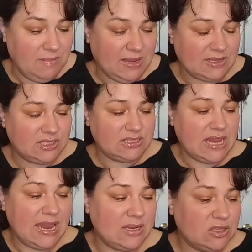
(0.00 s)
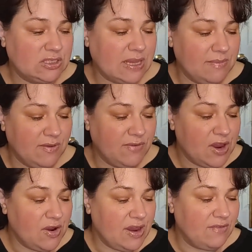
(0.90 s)
because this handles can be
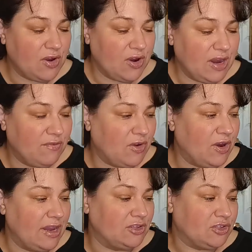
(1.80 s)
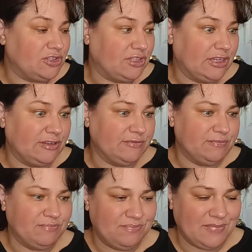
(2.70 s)
very, very, very interesting.
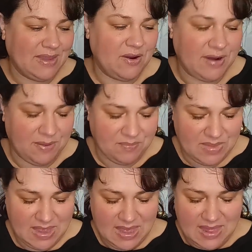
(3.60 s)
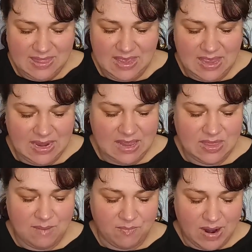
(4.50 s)
All right. Then
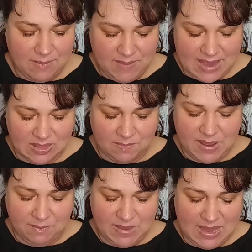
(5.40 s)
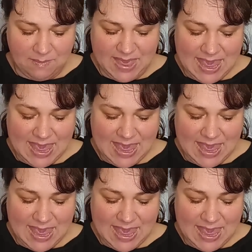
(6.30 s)
they brought back the puppy